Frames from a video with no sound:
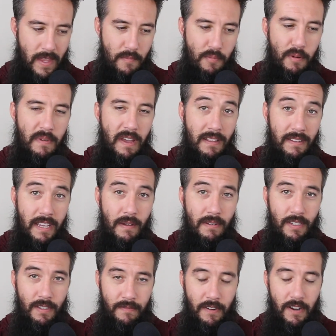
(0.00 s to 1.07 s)
put me on
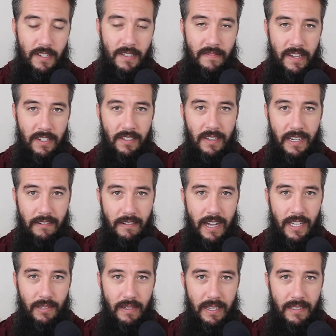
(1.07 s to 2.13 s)
sandwiches first. Eventually, I
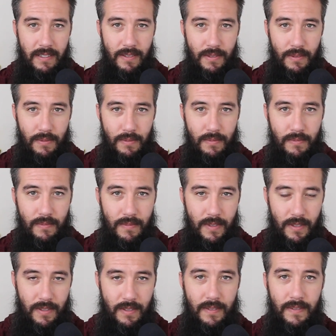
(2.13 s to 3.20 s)
graduated to
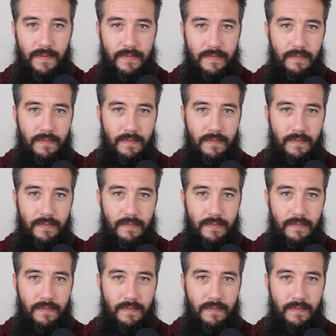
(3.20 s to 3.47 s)
the